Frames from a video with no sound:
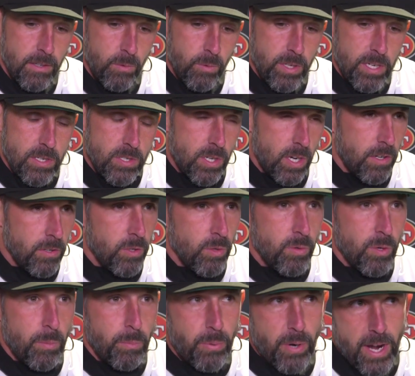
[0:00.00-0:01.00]
what he started
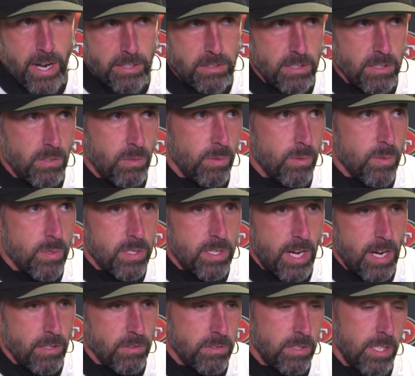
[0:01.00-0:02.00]
doing in practice when it was
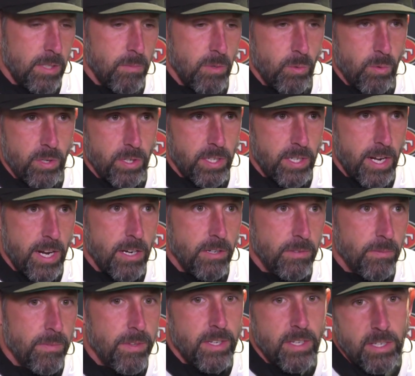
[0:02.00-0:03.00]
scout team and working
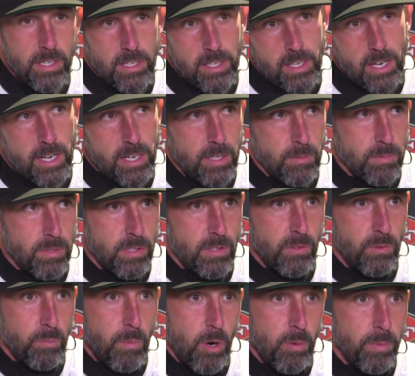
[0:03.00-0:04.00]
out, it got him to
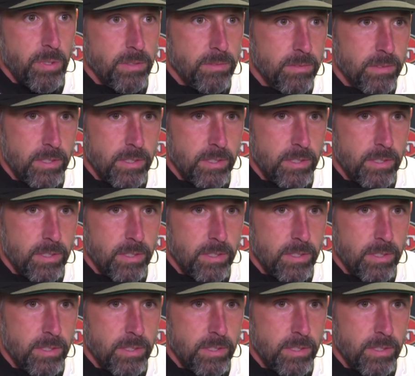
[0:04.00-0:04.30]
this moment.